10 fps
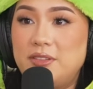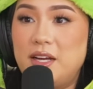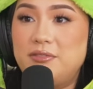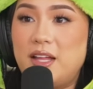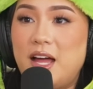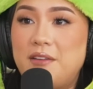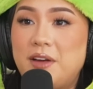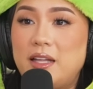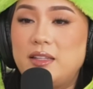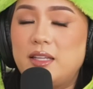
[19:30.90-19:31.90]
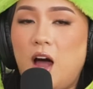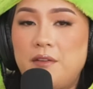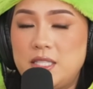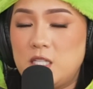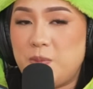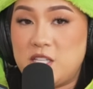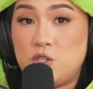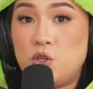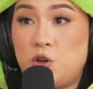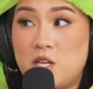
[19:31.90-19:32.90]
love, love, obviously spicy
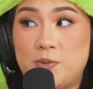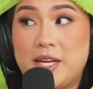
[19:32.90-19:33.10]
tuna crispy